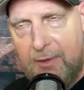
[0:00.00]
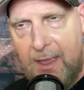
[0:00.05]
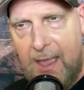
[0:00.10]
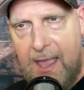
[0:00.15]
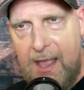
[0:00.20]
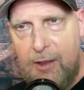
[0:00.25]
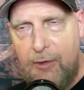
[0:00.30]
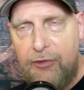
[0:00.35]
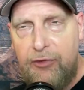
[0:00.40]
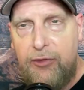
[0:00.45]

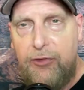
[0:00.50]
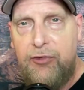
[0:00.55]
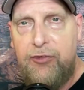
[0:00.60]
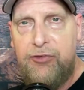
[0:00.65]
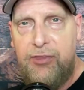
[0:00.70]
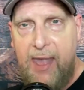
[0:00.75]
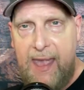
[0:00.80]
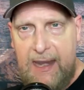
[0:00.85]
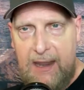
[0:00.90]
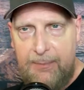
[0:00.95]
how
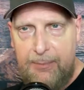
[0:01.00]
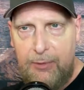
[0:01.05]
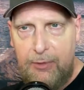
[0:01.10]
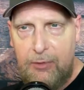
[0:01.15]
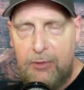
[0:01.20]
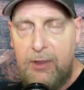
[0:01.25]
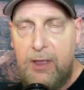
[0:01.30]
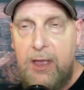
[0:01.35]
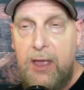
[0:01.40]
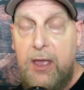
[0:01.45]

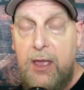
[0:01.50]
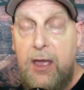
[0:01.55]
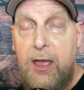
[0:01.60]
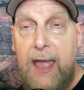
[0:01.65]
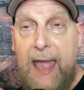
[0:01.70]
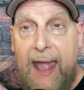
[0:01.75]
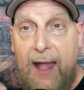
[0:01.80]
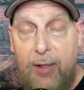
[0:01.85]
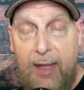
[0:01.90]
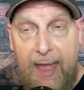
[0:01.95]
sustainable,
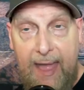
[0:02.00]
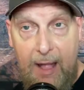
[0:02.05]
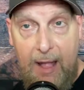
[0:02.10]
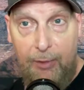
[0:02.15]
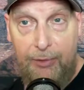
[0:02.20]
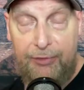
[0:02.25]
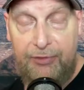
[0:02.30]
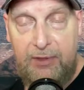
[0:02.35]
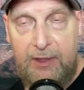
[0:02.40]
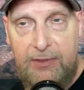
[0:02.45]
how
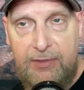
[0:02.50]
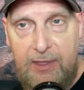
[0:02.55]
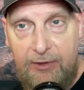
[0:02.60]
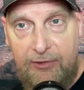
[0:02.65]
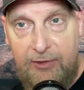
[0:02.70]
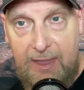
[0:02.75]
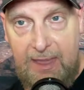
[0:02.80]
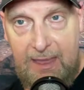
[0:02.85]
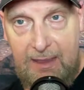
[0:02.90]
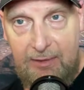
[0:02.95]
healthy
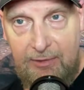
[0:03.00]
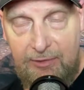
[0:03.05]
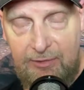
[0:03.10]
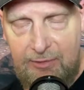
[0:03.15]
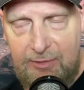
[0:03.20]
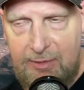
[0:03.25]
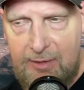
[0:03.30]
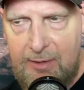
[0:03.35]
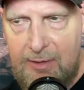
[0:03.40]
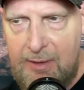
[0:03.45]
this is.
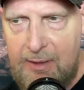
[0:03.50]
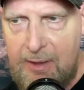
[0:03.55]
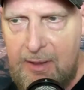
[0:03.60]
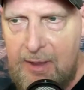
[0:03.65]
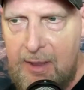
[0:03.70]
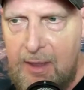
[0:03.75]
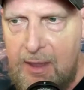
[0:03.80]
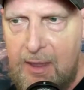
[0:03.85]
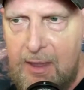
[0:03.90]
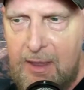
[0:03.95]

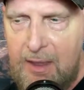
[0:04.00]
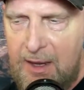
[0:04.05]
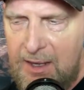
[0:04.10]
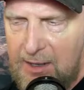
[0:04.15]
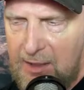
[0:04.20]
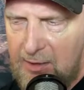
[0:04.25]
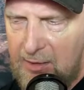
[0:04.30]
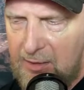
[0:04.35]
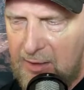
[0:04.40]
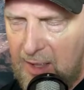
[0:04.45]
You
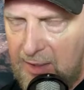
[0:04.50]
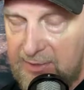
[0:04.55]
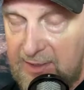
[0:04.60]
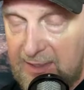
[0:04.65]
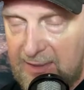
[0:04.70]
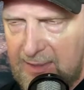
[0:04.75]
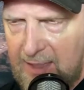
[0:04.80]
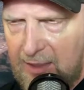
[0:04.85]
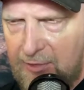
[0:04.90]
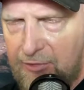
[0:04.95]
know, I
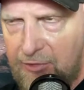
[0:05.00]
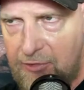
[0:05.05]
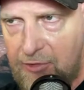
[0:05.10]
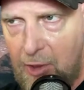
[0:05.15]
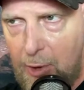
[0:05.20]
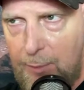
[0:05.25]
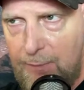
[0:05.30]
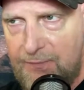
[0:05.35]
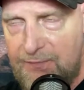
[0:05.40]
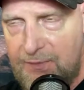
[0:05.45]
think that's
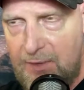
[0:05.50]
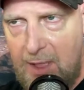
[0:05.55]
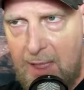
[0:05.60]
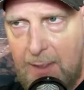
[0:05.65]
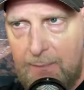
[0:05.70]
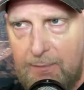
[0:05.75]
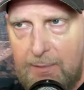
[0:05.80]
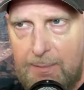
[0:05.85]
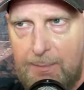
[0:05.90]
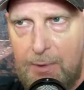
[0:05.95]
so
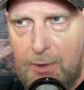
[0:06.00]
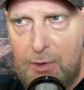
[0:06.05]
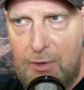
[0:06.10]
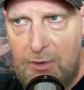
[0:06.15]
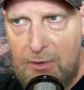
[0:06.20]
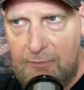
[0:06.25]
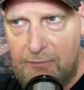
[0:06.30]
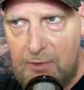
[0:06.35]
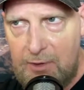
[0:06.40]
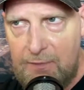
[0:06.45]
far
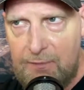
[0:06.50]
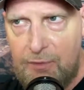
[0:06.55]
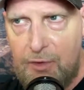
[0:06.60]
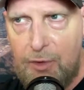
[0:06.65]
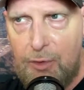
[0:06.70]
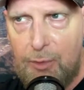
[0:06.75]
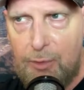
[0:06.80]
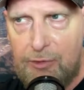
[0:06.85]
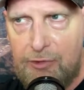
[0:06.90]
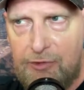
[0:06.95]
removed. And of
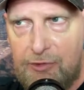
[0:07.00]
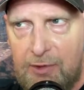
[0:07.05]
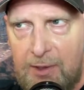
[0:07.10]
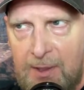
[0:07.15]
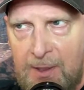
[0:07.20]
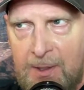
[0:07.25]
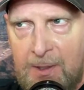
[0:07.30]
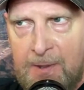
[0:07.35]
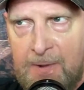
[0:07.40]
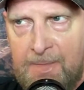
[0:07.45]
course,
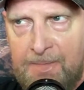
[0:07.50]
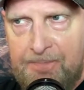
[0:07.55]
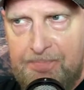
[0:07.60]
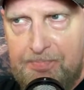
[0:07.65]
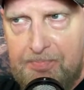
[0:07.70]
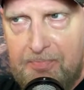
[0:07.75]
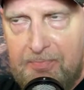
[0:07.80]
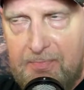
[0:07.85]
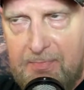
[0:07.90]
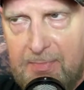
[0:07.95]

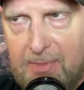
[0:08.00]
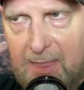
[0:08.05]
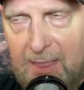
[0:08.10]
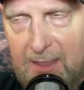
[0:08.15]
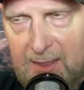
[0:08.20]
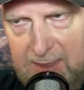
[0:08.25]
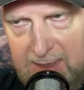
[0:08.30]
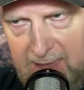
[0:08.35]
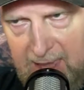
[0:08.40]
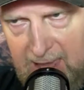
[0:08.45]

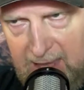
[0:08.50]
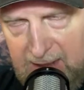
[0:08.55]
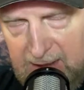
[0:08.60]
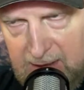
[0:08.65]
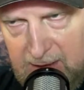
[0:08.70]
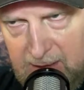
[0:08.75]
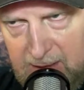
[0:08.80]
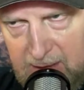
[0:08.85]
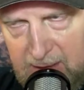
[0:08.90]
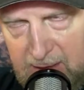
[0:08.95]

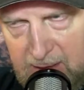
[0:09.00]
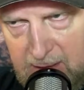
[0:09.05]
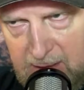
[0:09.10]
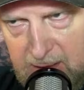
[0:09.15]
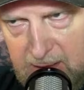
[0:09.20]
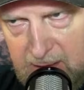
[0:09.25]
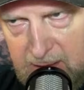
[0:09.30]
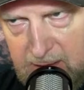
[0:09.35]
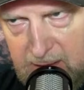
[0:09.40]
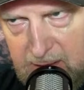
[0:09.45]
again,
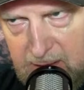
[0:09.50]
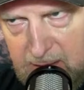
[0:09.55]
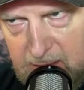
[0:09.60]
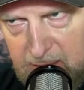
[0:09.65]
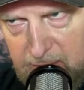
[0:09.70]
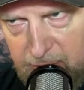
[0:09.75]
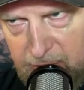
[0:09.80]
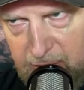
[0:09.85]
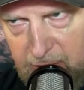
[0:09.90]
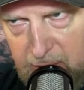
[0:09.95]

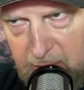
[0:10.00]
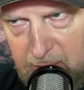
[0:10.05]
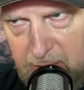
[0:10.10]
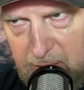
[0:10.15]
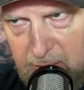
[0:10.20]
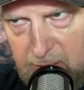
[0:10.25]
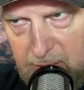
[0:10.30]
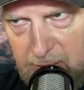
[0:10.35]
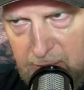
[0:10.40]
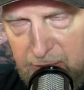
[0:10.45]

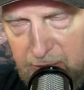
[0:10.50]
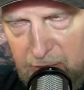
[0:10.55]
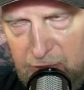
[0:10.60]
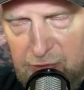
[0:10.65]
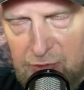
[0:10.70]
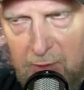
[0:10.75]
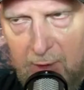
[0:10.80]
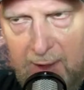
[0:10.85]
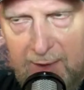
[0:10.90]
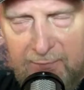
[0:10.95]
to
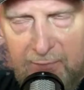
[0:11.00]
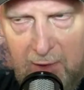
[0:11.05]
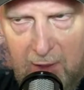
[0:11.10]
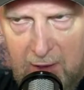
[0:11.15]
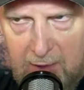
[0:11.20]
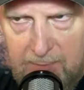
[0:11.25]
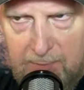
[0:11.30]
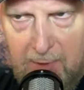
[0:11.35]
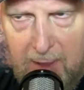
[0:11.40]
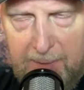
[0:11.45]
drive
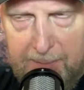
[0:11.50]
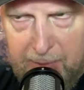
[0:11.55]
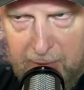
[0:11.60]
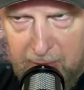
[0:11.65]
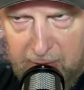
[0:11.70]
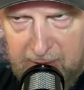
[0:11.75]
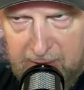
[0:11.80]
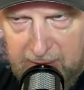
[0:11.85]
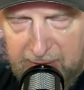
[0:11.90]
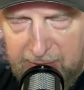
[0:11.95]
home my
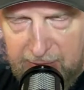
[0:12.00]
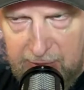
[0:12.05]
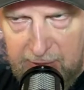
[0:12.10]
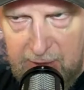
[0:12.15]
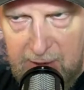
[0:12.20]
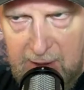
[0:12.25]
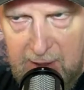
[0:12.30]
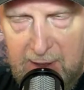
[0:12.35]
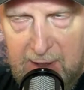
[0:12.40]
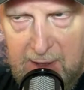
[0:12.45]
point,
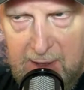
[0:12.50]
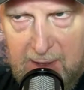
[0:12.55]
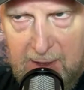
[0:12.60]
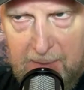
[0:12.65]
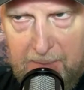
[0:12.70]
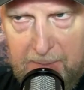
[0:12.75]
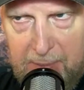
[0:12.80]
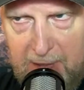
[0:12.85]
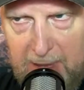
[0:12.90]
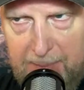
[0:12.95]

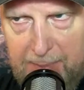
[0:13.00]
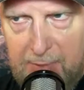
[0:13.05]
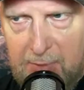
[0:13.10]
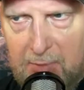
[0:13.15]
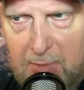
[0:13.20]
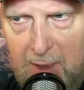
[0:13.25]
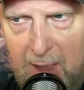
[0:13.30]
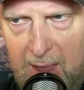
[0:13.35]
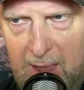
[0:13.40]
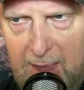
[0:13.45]

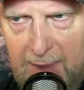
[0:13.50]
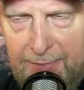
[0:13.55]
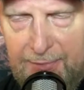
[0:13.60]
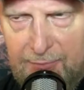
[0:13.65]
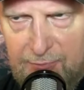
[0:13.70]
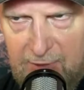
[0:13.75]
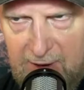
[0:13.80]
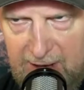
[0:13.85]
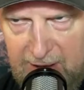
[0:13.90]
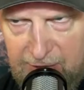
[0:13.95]
people aren't
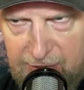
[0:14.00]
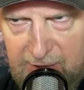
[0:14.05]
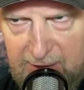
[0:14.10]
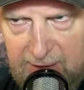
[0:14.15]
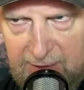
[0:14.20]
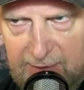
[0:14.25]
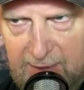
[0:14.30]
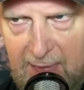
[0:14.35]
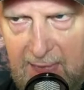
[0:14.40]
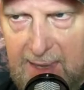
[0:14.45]

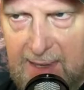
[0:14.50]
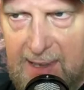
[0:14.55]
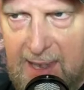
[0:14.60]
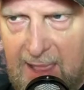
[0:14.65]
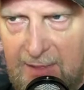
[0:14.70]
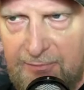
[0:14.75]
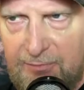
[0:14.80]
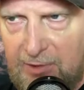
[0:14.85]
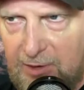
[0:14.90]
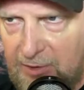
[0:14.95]
reaching that level